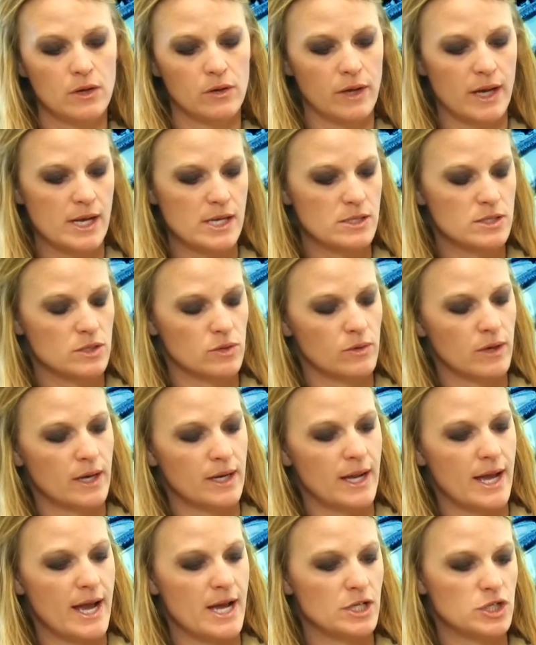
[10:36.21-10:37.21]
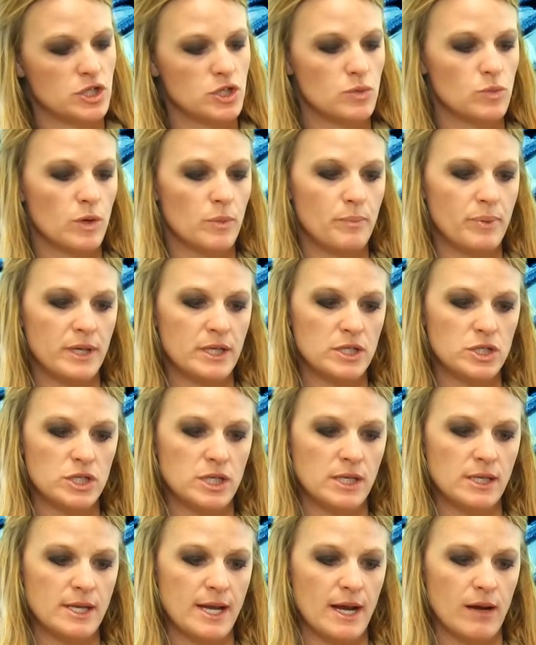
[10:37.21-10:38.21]
Okay, so kind of as you were
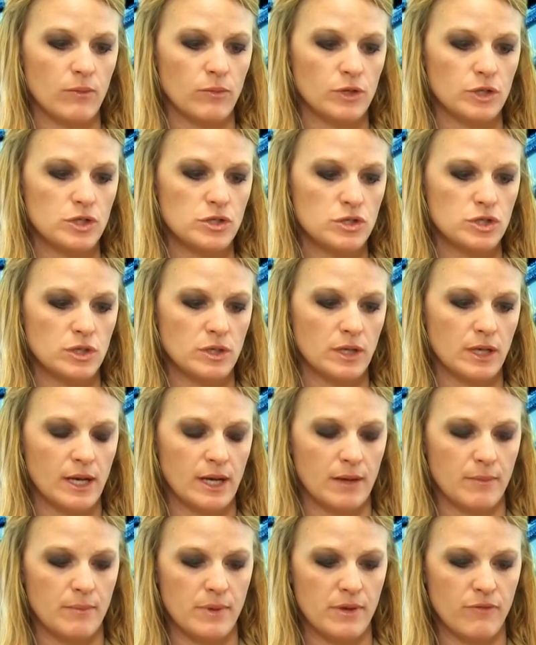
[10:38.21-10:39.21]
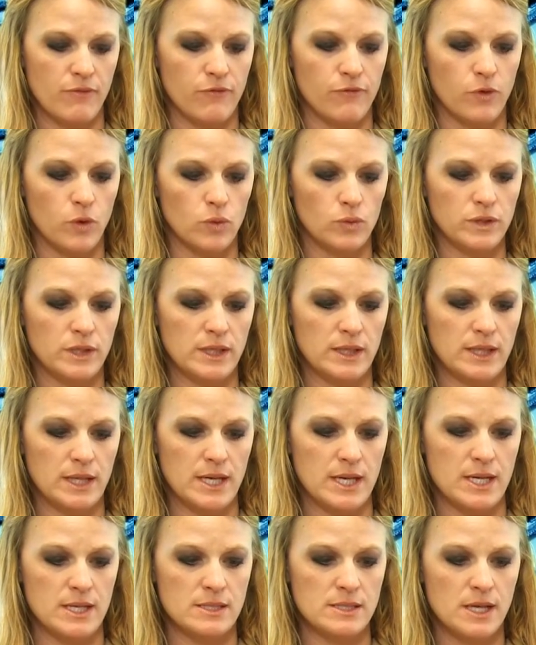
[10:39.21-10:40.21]
pinching downward, you should kind of be folding
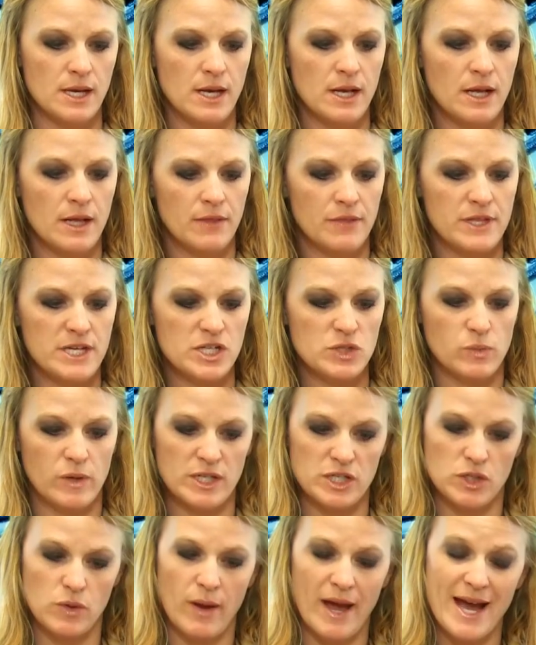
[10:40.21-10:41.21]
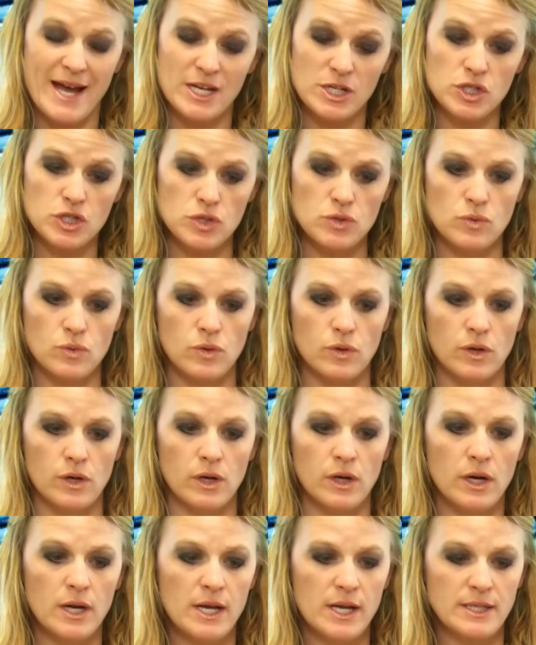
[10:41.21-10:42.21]
these this way. So as
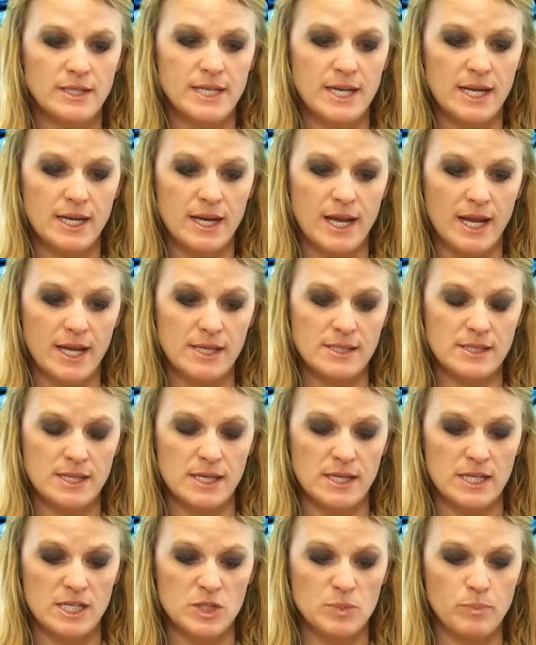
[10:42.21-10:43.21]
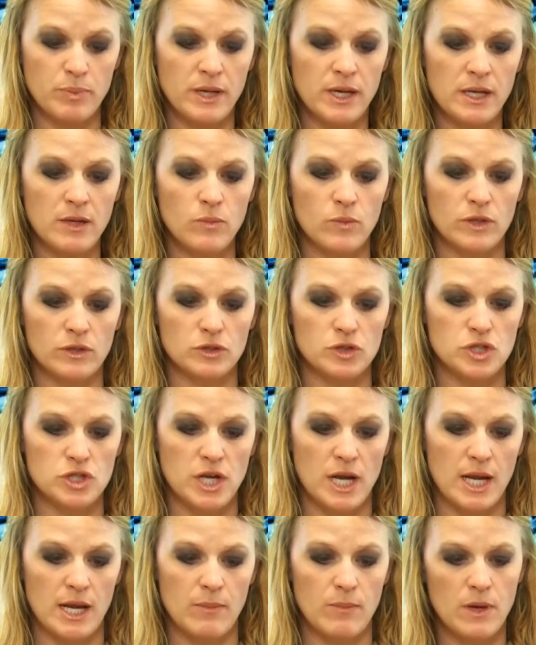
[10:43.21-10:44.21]
your DNA is in this pinwheel
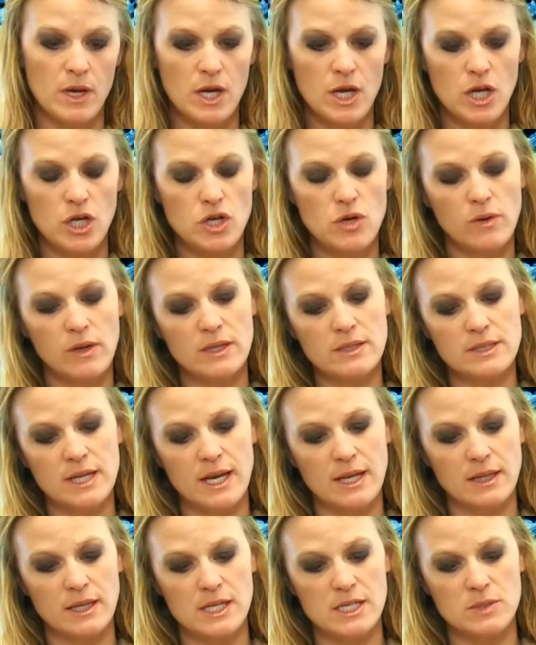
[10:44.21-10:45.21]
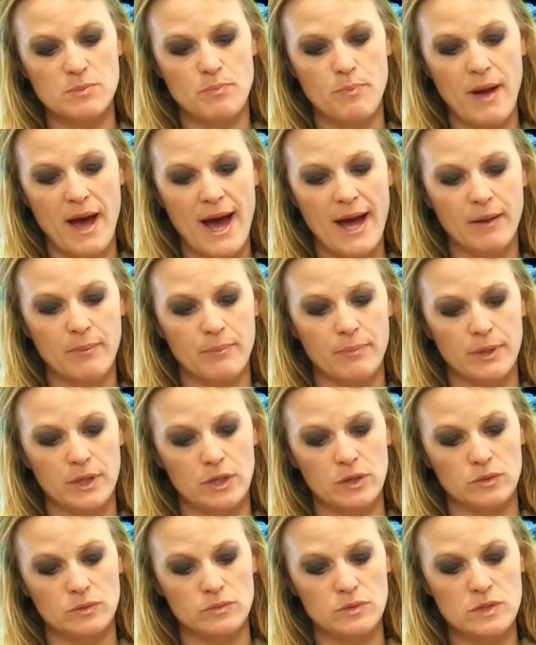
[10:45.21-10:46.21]
shape, you can take these
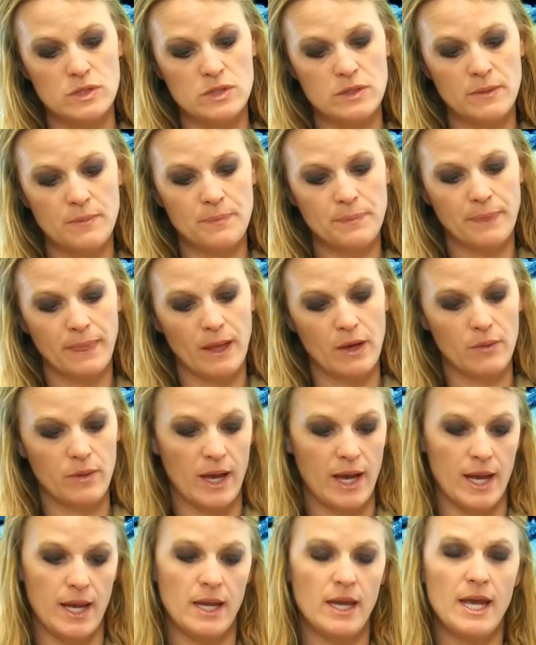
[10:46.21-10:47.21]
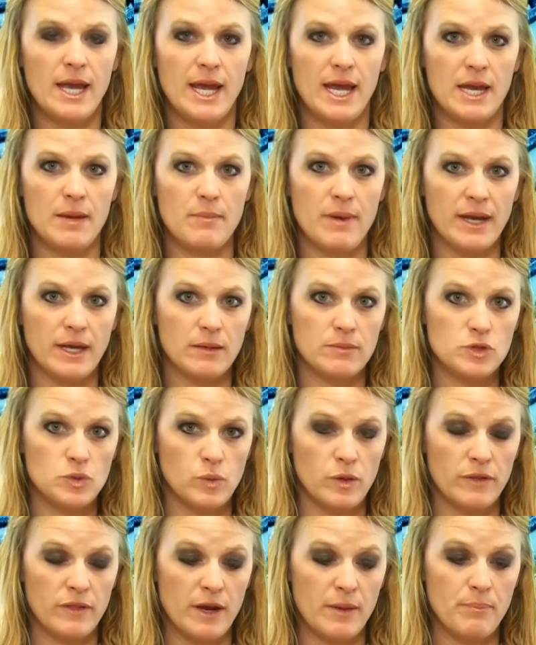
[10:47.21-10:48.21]
backbones, okay, and make them to
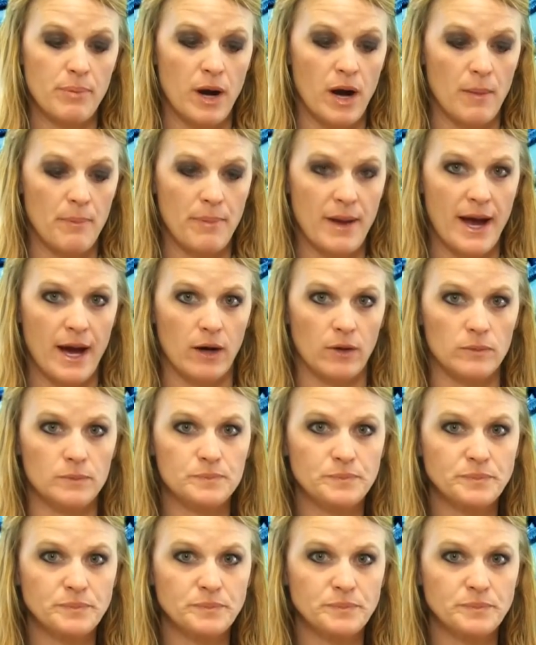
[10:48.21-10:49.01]
where they pop out.